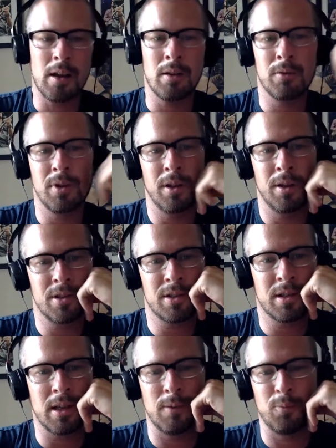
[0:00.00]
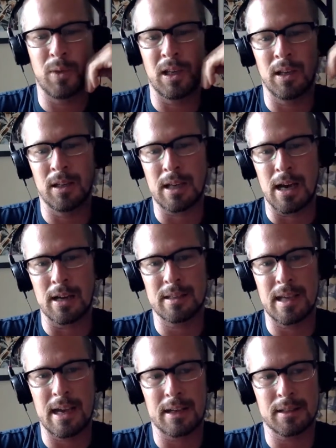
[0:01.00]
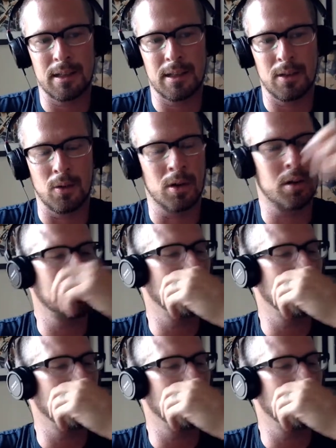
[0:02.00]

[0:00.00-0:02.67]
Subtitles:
was being contacted or